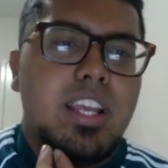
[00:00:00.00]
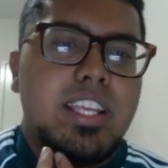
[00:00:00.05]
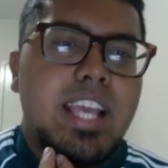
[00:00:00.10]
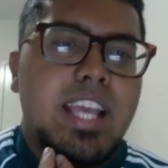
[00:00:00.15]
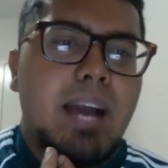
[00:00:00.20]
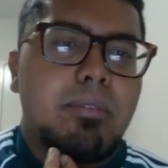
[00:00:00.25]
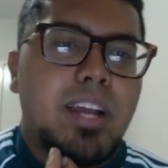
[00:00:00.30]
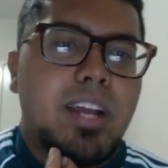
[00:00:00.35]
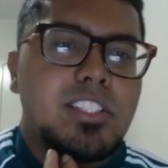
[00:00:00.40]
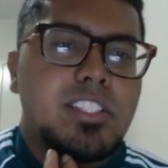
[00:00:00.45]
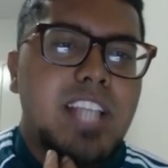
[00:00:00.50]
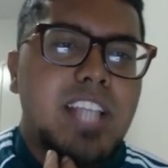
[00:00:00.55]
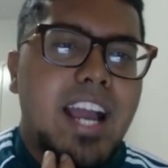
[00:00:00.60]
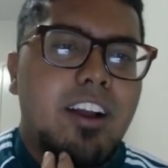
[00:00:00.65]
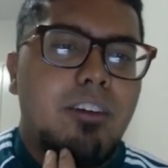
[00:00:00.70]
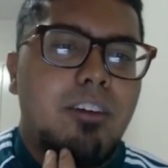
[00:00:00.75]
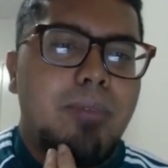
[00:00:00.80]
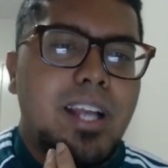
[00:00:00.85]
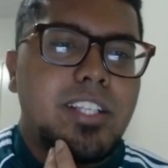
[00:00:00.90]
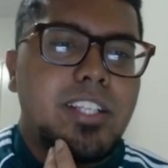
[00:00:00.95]
yeah, I'm gonna
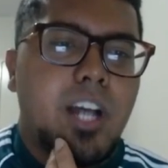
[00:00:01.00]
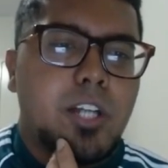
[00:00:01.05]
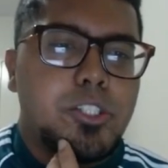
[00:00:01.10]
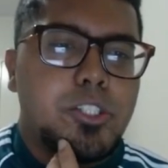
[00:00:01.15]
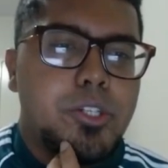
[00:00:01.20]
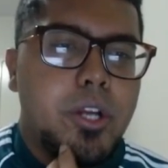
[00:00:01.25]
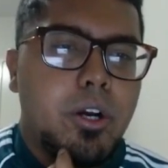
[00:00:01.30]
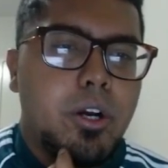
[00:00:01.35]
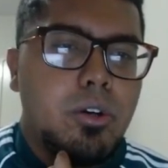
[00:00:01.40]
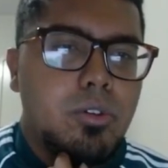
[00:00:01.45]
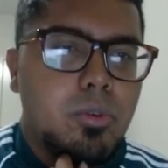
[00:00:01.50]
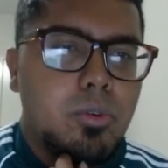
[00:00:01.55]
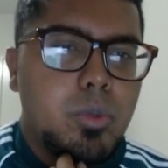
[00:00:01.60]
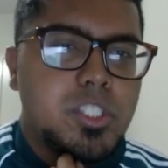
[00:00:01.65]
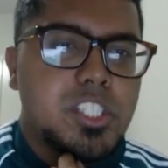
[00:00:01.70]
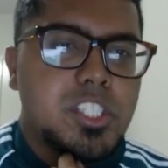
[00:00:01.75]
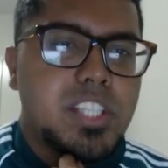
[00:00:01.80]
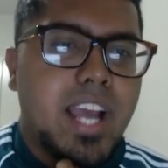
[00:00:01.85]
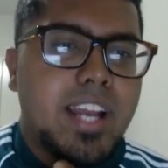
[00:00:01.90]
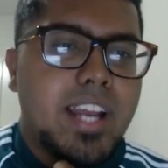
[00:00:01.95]
sack off my Dugtrio,
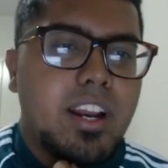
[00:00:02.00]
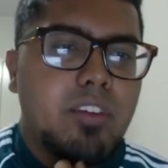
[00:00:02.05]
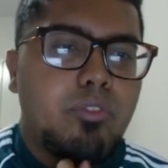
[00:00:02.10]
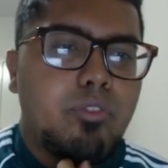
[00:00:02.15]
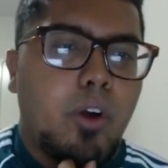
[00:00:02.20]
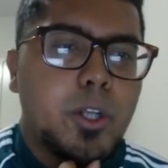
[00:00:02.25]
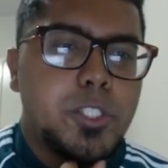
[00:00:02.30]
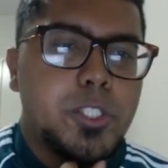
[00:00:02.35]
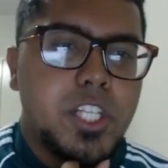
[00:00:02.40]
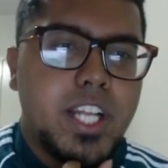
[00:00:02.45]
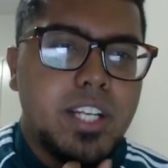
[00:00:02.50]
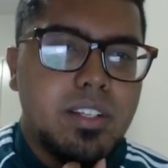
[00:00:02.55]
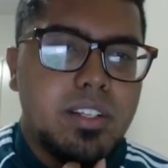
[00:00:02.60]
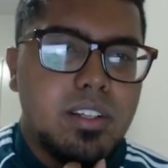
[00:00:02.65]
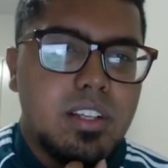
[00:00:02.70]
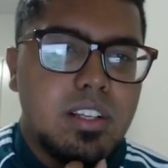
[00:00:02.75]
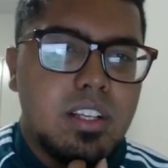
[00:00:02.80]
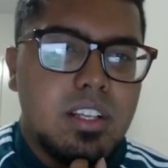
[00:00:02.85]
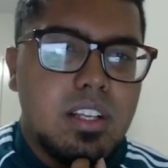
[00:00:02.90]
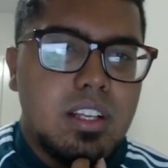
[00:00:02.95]
which is kind of
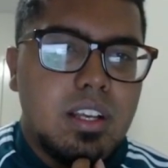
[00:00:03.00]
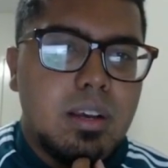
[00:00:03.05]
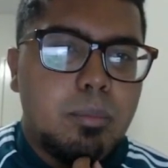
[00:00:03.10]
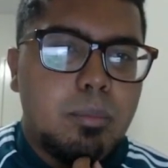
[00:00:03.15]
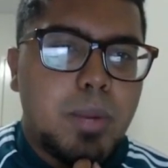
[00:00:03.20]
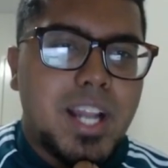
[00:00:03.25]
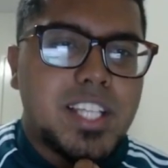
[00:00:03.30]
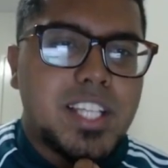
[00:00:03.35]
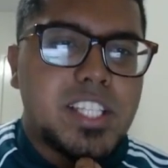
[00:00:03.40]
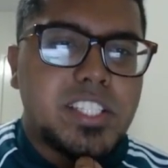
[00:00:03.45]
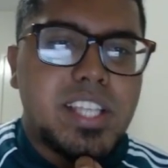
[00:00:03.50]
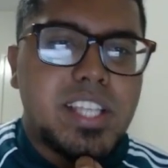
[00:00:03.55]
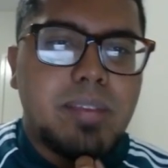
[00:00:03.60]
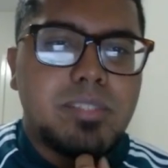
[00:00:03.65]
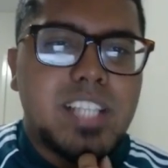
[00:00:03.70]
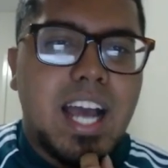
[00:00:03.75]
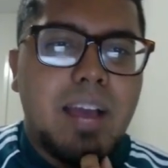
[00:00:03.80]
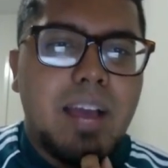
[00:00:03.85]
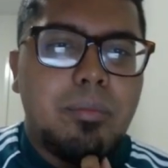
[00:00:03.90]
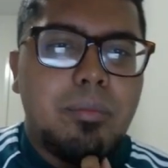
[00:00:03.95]
unfortunate. But at the
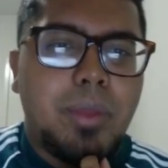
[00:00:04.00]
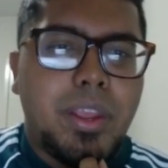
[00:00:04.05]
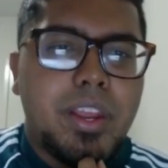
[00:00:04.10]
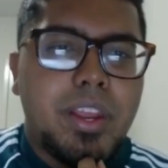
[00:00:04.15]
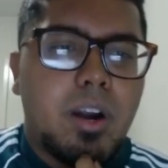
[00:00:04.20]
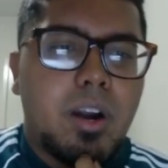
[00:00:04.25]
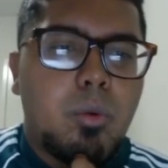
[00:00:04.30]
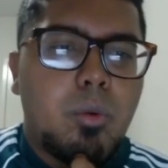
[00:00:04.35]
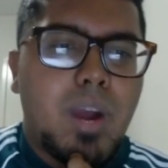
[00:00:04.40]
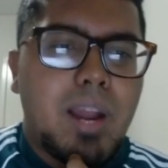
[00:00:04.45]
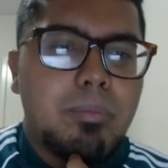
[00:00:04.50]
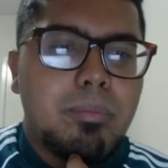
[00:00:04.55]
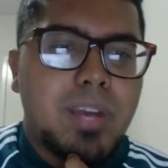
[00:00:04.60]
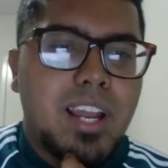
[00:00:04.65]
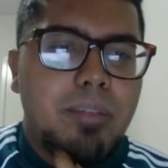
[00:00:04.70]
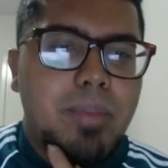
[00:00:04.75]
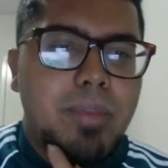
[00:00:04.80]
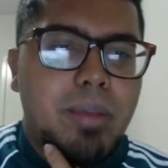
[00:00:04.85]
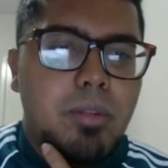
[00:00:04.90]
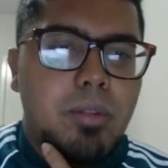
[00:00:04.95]
same time, here what I'm
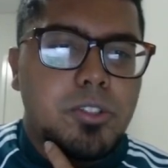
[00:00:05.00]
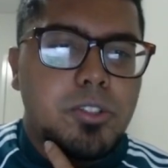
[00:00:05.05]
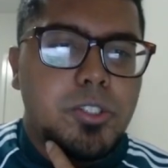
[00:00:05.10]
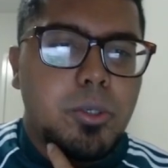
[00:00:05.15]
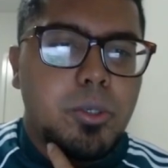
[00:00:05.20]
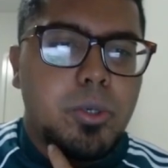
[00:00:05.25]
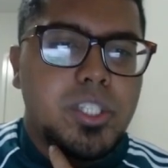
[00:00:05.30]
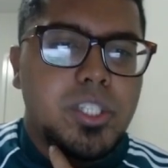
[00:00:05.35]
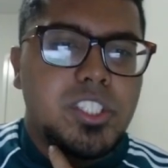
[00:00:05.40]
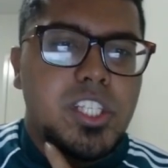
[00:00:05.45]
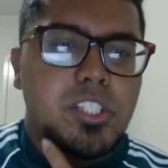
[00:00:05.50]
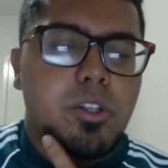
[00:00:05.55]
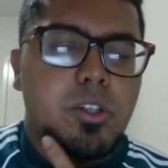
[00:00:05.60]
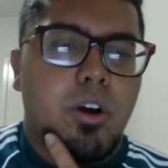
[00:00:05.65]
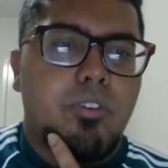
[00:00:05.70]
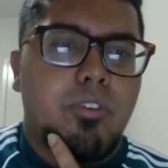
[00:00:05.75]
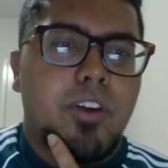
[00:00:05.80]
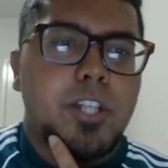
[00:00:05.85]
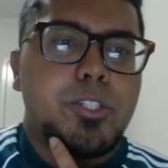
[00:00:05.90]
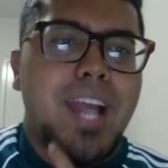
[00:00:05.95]
gonna be able to do is just
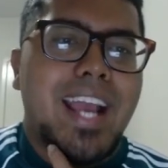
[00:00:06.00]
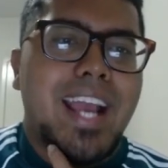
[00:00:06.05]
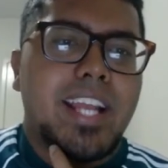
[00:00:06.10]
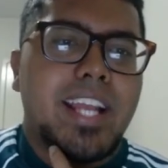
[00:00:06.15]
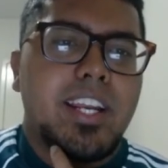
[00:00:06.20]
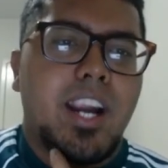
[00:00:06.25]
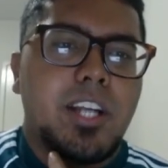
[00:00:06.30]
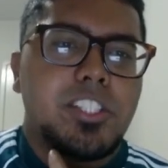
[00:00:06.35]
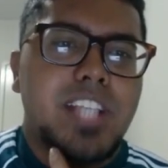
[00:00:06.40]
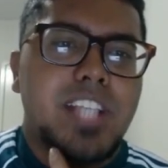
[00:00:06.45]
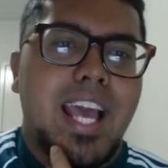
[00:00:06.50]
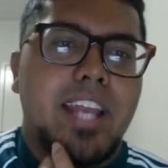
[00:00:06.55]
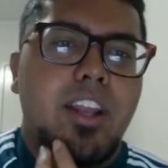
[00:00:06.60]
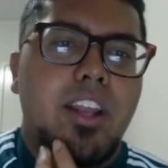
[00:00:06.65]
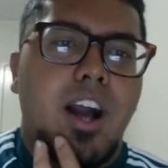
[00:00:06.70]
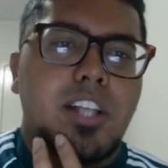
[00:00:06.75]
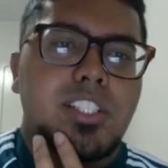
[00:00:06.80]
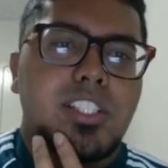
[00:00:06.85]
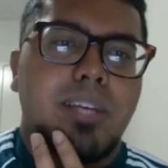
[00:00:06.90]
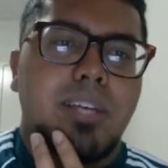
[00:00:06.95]
go for a Dragon Darts
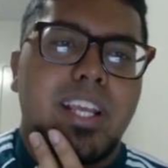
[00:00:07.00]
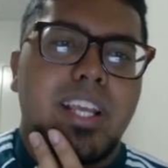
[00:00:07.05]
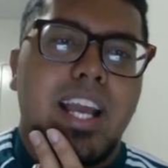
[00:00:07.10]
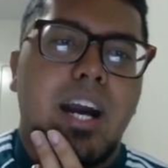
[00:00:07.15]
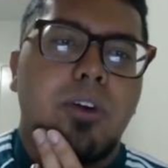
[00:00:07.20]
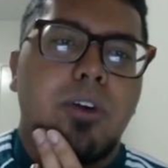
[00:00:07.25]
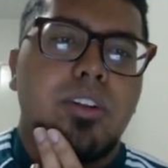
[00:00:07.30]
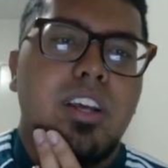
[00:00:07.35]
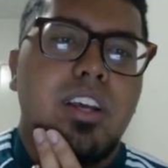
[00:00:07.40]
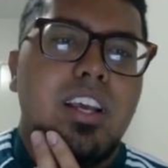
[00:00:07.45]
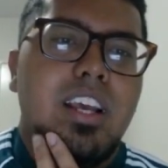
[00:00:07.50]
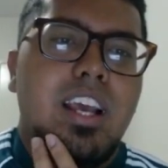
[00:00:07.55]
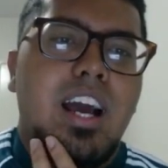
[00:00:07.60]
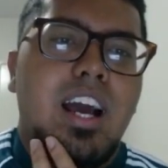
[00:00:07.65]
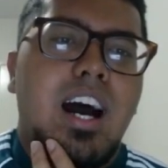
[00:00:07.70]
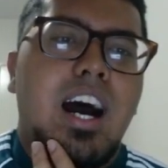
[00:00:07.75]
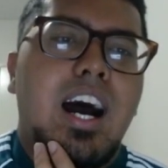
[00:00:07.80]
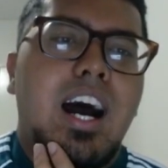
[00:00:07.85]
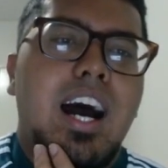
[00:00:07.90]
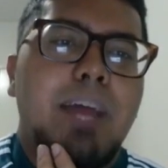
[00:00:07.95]
and knock something out.
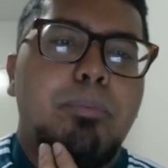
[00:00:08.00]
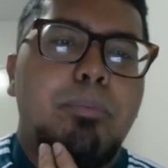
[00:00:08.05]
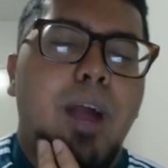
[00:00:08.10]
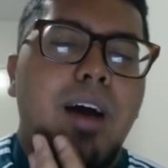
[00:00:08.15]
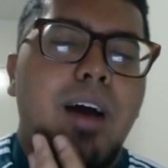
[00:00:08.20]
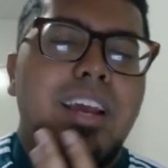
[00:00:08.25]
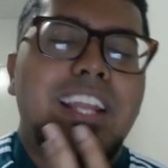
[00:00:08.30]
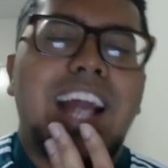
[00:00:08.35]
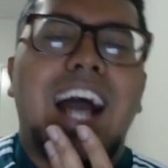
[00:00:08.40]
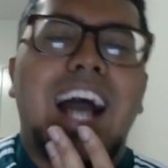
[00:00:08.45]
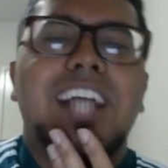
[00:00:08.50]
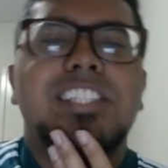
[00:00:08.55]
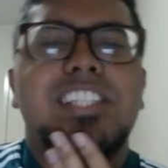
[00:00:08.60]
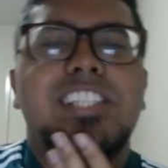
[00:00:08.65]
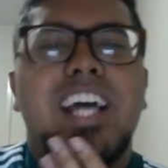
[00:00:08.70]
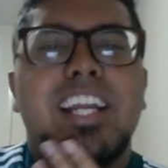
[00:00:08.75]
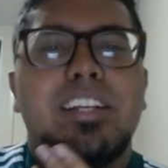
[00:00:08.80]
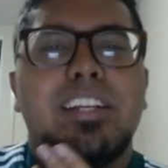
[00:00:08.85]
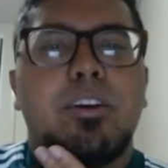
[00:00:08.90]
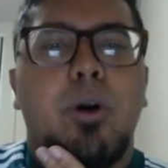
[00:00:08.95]
In
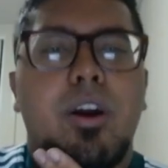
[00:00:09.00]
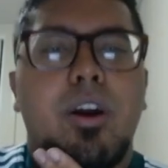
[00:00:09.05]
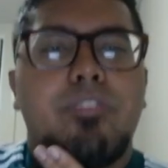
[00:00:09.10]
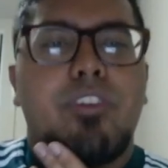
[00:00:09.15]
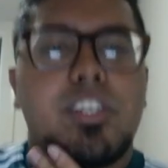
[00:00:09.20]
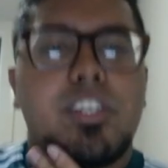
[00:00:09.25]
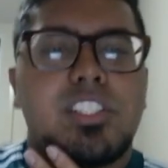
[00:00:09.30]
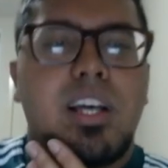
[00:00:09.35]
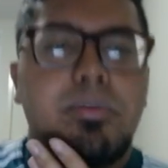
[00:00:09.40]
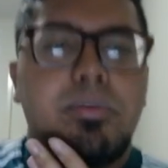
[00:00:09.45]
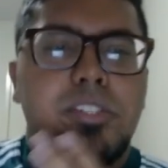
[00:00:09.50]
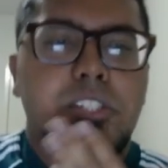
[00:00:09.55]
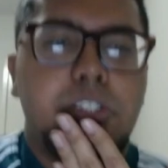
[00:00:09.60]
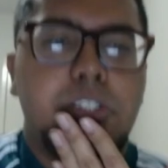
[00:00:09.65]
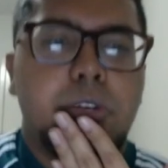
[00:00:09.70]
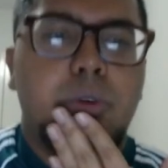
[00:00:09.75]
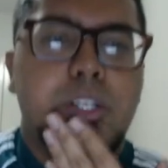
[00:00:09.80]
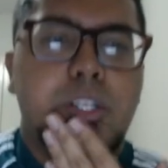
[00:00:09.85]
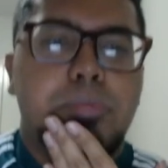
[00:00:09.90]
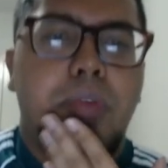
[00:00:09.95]
hindsight, going for a
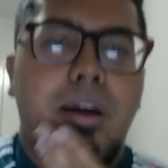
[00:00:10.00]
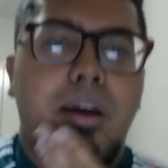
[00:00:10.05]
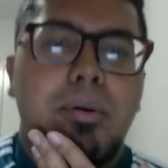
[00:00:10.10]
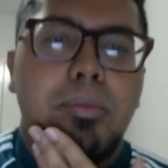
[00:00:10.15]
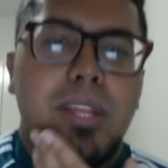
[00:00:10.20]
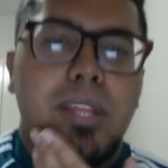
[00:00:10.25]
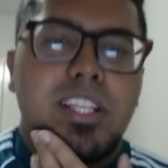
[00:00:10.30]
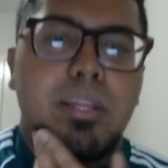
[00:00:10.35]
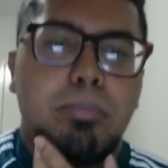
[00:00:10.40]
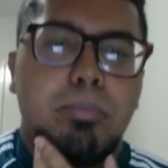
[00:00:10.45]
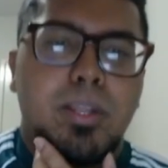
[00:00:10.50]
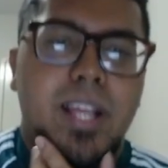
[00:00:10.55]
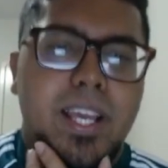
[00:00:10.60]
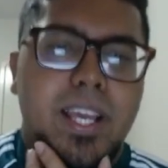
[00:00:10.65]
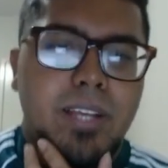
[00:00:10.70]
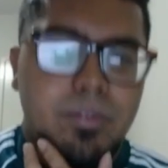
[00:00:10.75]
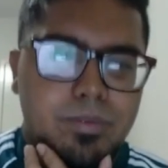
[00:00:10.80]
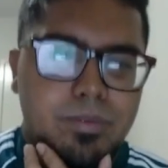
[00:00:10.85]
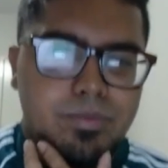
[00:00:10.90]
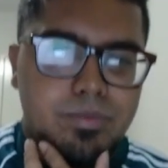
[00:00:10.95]
Substitute was probably the
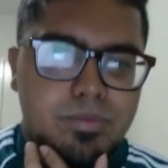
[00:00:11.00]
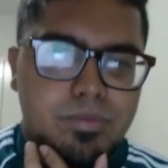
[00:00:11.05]
play.